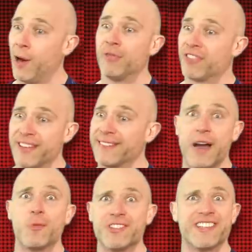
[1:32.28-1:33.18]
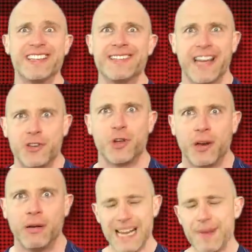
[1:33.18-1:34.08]
don't think that was the intention.
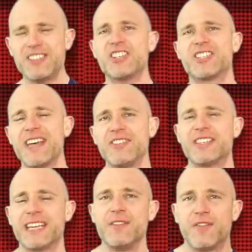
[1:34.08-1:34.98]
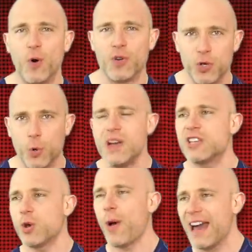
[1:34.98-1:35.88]
Let me just set this scene for you. We
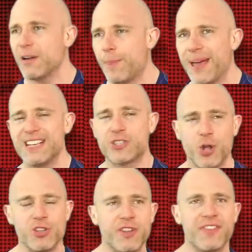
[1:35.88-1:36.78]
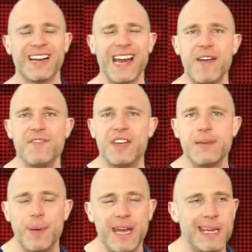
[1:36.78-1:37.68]
saw Adam Pearce, Sonya Deville, and
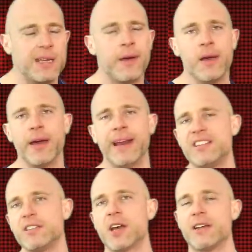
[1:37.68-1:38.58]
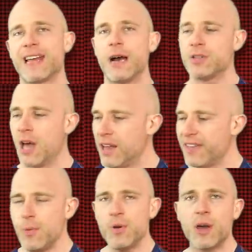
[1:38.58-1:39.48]
MVP, and as it turned out,
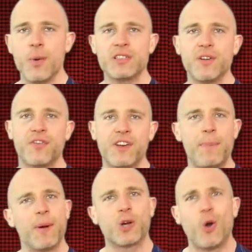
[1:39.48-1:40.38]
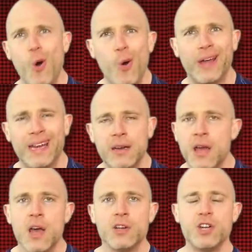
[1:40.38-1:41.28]
they were going to flip a
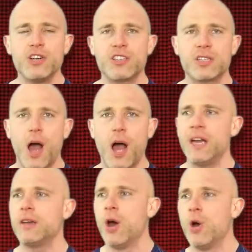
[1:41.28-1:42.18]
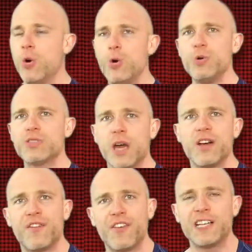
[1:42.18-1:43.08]
coin to decide who was going
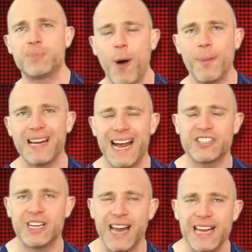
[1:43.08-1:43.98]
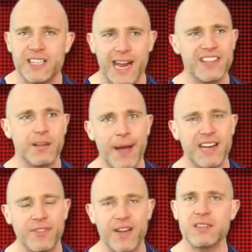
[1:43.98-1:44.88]
to face Bobby Lashley later in the
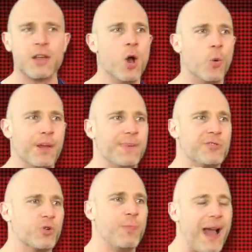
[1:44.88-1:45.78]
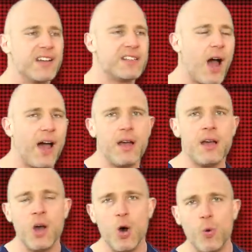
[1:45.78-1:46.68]
main event. Would it be Drew
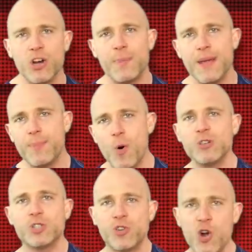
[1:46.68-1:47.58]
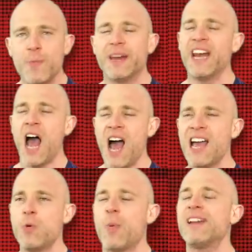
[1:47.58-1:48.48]
McIntyre, or would it be Braun Strowman? And
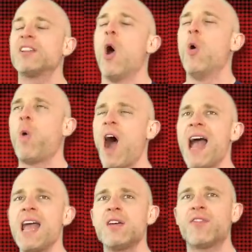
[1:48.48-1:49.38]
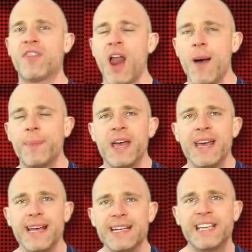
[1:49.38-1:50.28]
I went, why the flub
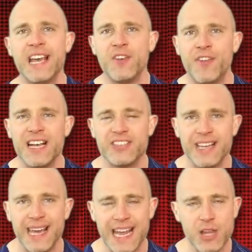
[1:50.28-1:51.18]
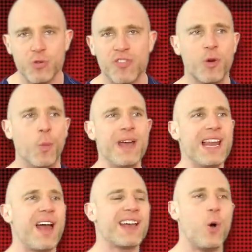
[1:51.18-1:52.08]
is he facing either of them?
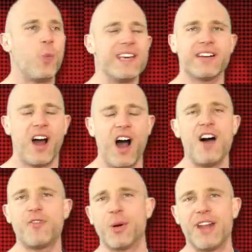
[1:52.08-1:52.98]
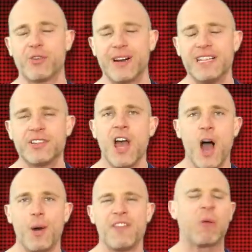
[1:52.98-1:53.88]
We're like a week and a half or whatever it is
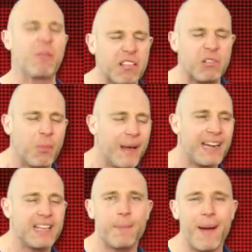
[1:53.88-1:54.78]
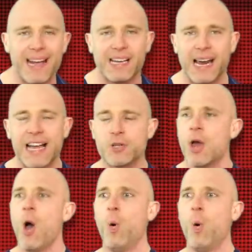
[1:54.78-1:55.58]
away from WrestleMania Backlash.